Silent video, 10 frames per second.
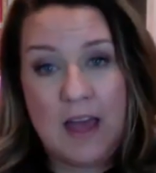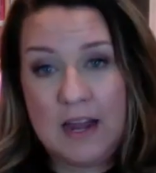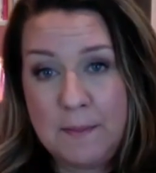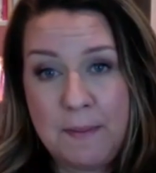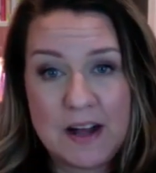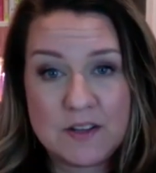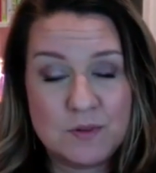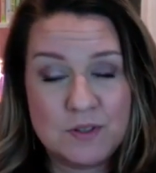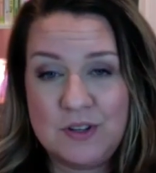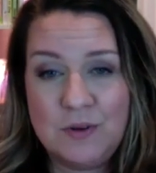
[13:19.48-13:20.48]
Any box
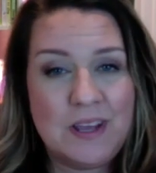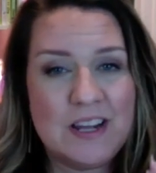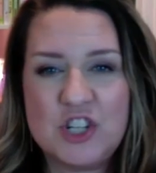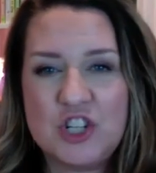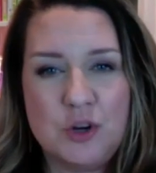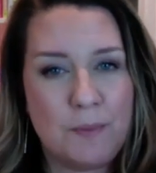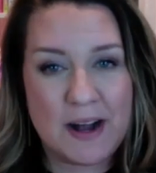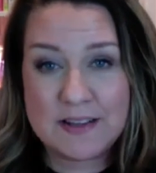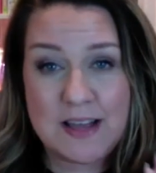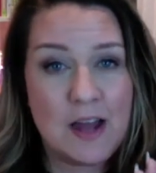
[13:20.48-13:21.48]
will do. Get a shoe
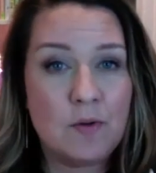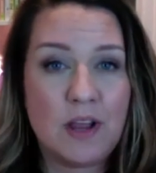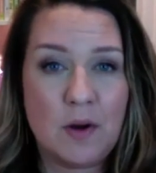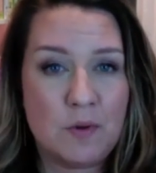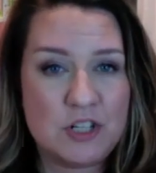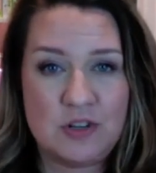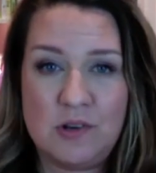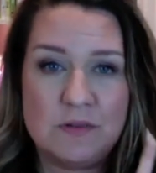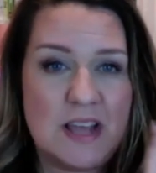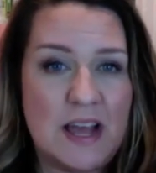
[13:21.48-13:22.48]
box. I don't care what you
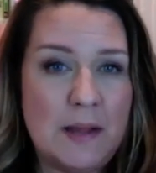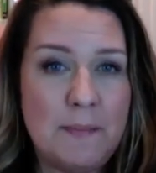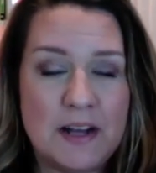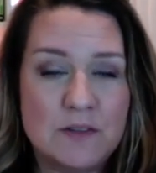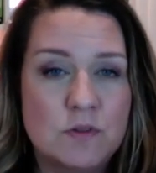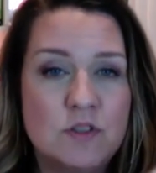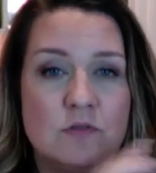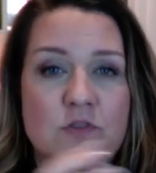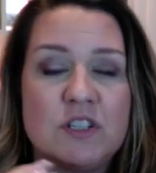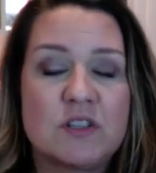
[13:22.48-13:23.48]
use. Any box will
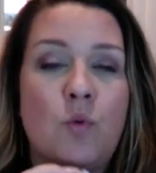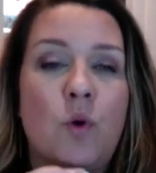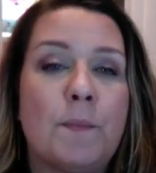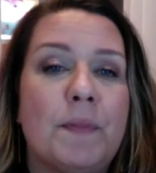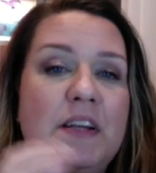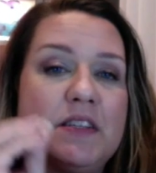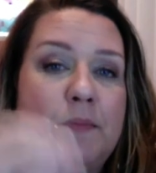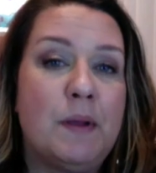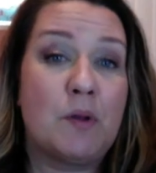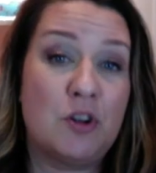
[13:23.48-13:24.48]
do. Just a quick place to
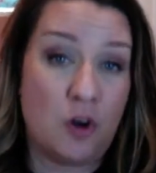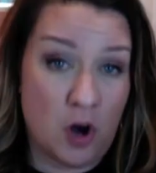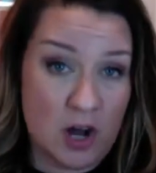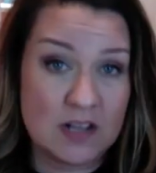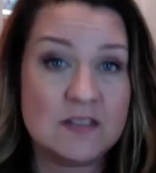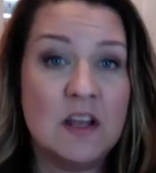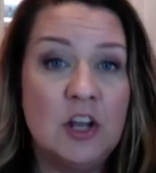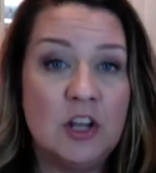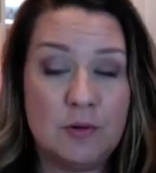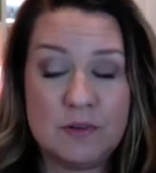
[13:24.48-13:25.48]
be able to toss
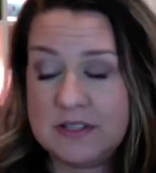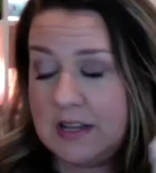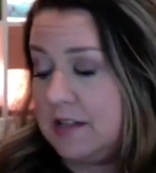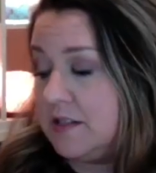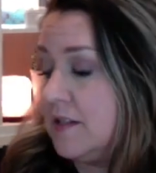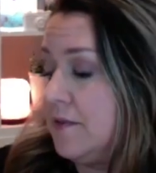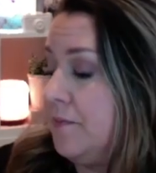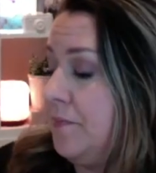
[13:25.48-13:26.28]
your receipts.